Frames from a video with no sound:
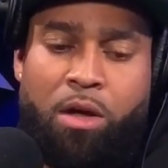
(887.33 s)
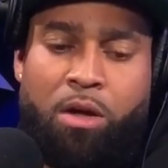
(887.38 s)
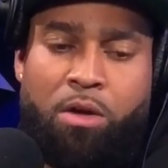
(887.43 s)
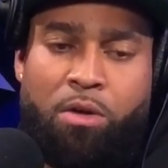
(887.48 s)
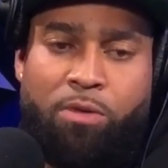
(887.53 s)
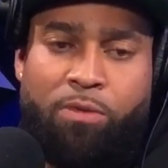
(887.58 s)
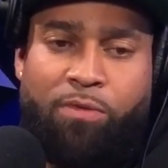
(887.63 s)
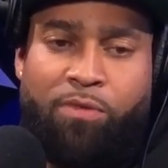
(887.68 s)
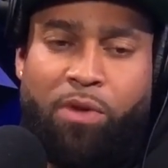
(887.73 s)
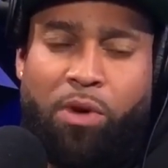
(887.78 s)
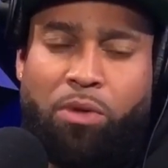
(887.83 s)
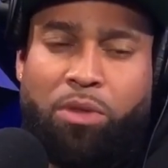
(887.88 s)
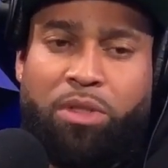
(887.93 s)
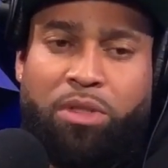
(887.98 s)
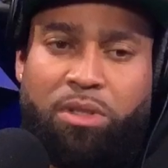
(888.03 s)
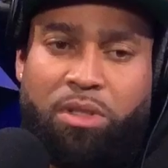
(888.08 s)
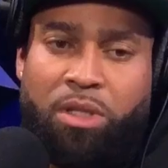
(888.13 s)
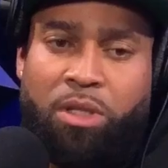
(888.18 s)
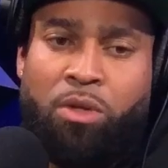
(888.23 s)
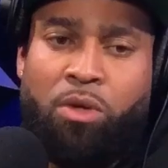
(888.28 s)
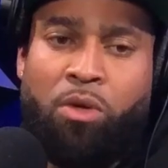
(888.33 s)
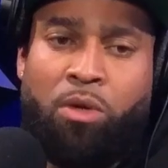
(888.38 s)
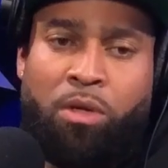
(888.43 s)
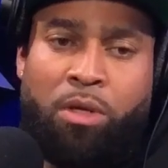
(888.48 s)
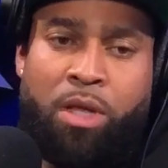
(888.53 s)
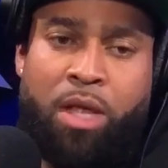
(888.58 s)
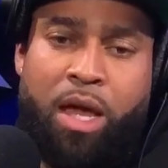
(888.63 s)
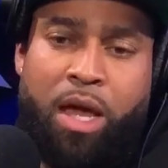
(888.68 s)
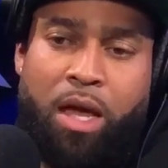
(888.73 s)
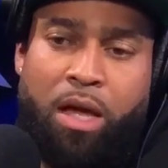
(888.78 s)
focusing on
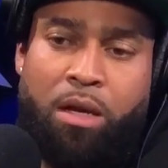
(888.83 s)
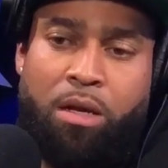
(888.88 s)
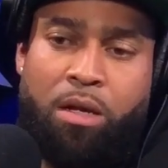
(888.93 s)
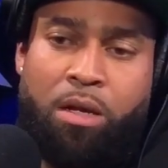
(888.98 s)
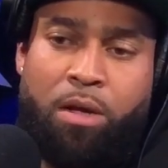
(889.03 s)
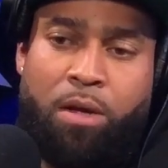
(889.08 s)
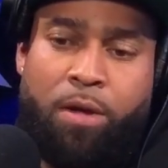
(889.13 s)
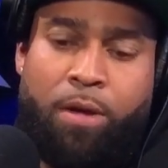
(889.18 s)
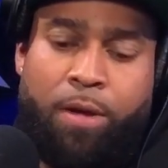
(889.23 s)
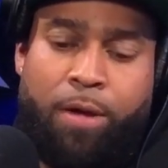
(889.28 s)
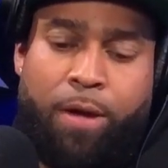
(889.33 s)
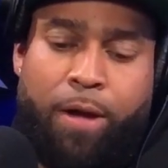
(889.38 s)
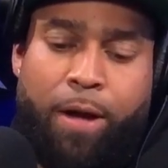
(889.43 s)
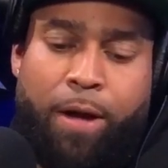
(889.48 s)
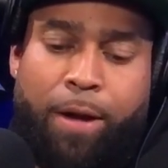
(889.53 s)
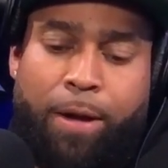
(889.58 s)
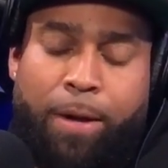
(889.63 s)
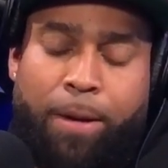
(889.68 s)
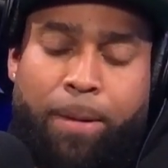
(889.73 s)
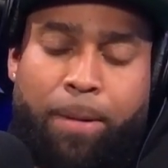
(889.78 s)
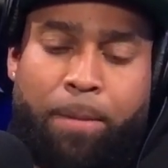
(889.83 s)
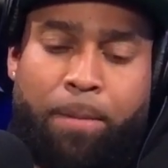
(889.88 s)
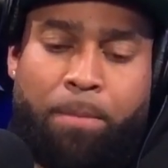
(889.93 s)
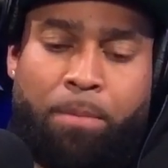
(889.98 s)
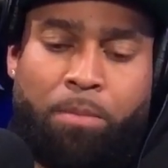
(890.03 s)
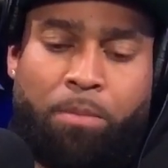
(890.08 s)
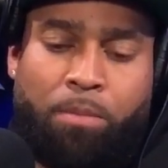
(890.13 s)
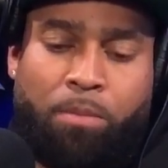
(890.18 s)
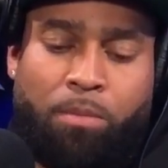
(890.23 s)
that, that